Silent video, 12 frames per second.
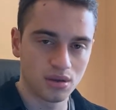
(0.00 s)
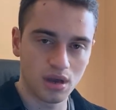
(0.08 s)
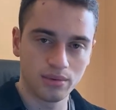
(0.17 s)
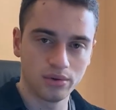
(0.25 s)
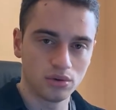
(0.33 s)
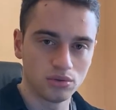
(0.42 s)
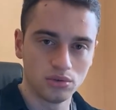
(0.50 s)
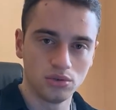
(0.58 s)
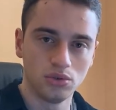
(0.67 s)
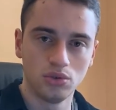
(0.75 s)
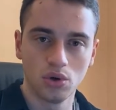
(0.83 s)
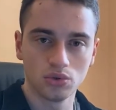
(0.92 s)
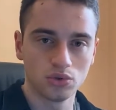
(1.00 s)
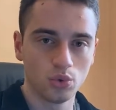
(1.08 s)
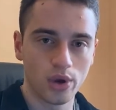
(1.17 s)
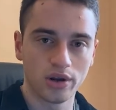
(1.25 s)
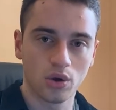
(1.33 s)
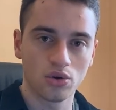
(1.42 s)
I not do
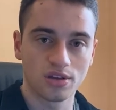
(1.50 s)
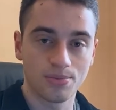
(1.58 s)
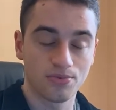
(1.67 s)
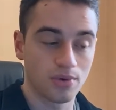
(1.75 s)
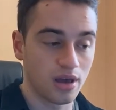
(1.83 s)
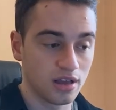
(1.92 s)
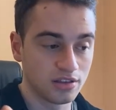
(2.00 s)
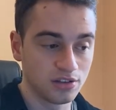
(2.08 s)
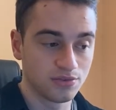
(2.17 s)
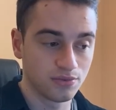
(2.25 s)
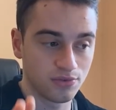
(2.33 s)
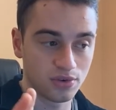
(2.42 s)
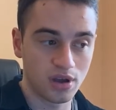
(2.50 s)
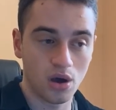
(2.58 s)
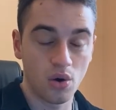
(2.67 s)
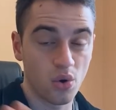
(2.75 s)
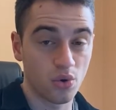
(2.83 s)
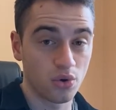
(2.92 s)
any cost ups, at least for now,
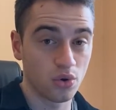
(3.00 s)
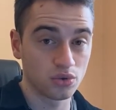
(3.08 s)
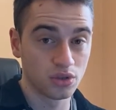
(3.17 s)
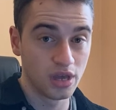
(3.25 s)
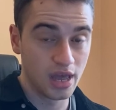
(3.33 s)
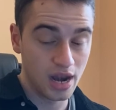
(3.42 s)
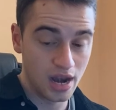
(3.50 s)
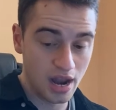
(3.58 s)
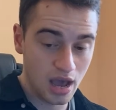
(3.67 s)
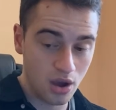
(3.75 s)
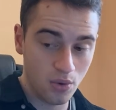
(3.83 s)
or not now.